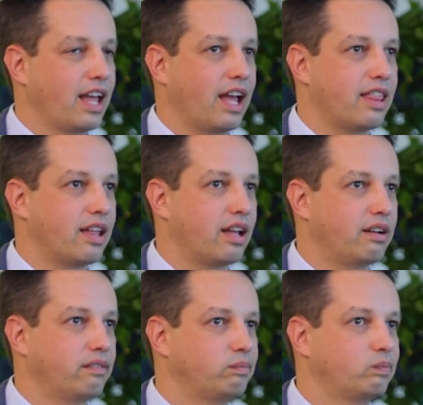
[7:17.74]
And
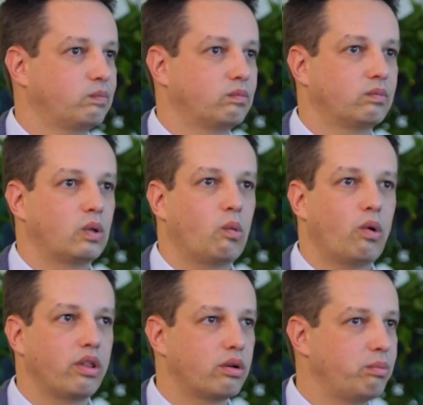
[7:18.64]
then,
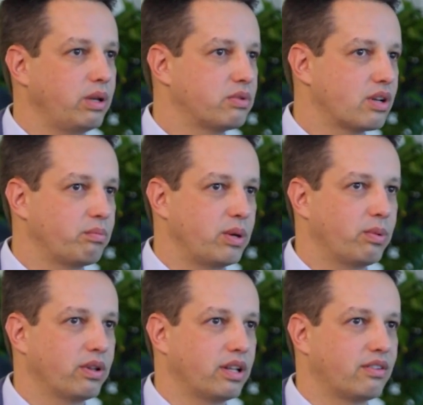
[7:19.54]
well, there'll be some
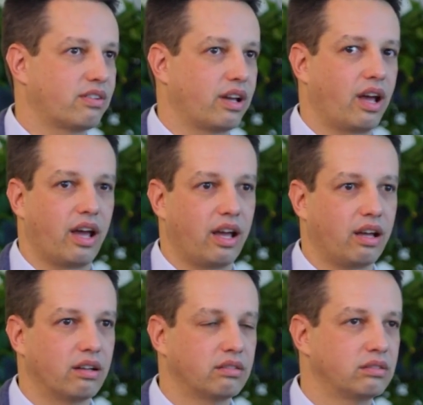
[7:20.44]
people that say,
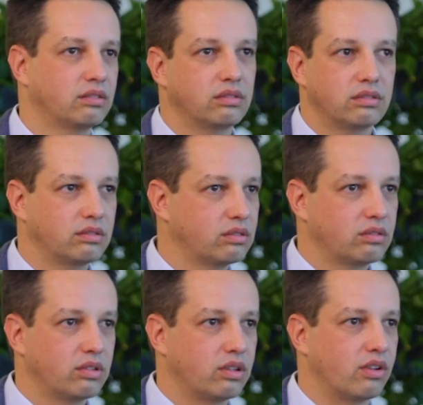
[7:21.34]
hey,
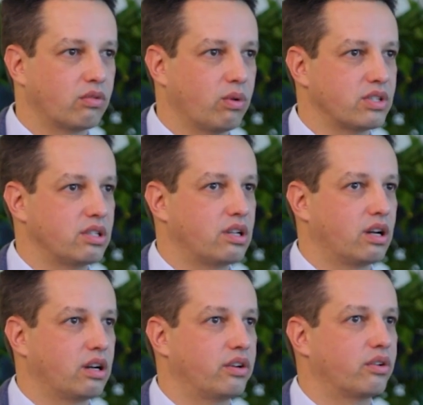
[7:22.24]
this wasn't
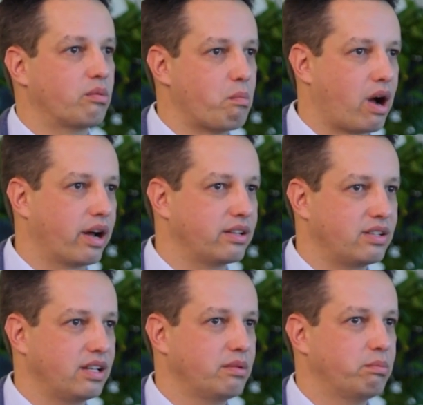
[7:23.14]
done under my
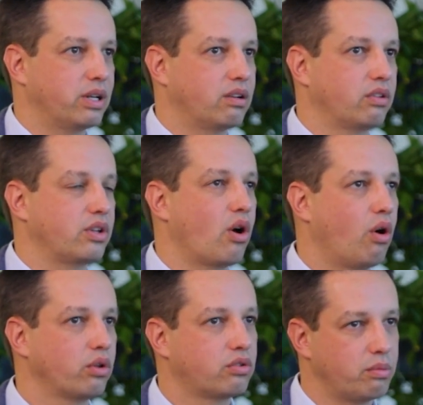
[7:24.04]
team, but the
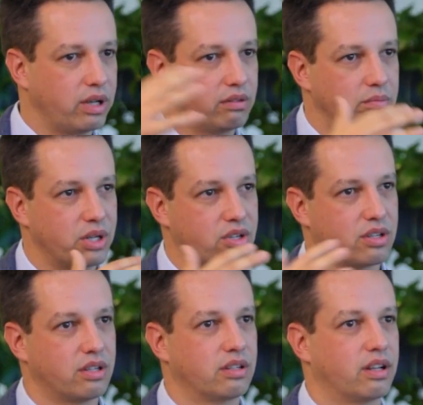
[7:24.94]
ultimate
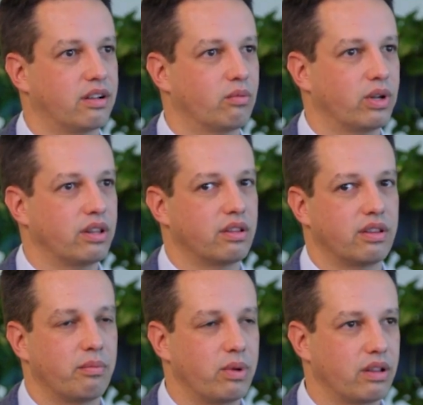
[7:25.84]
mission, and when
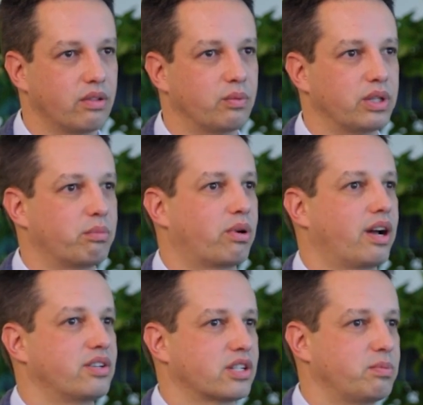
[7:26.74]
the
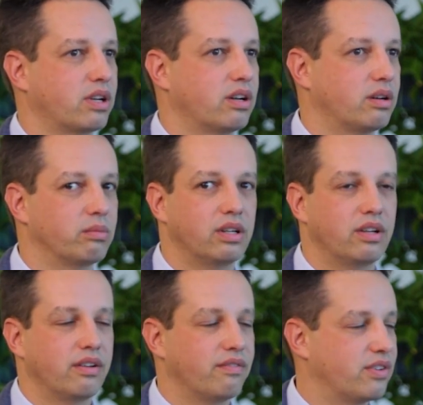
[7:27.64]
projects become
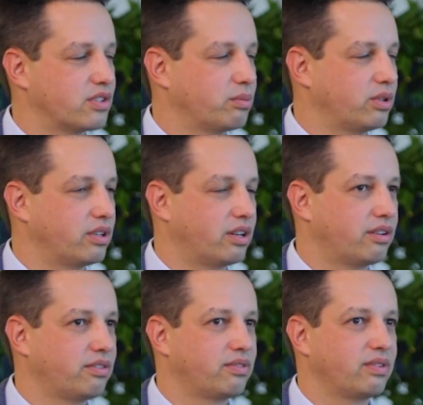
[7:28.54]
visible
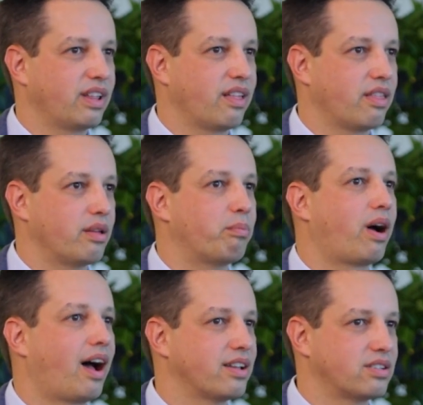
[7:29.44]
enough, the
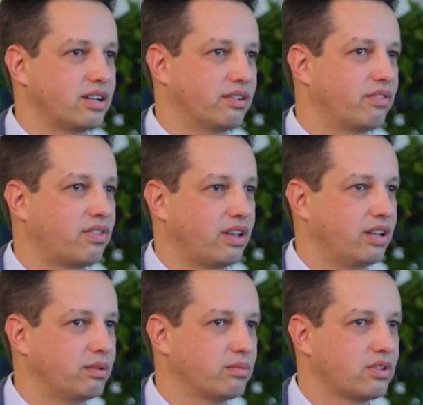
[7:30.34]
positive
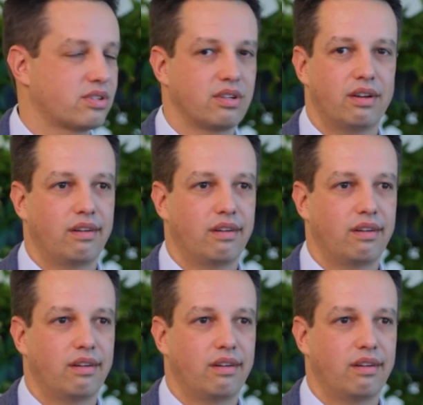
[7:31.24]
themes